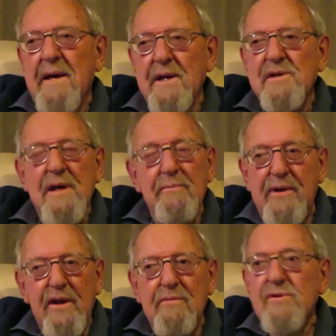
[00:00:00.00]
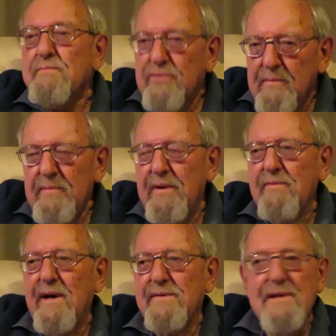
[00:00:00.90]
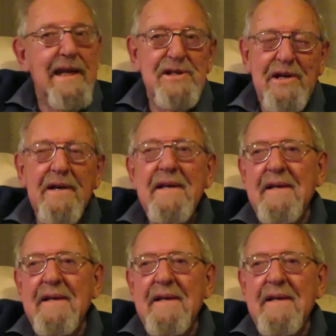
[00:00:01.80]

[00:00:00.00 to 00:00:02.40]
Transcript: And somebody who was probably Ralph Slatcher,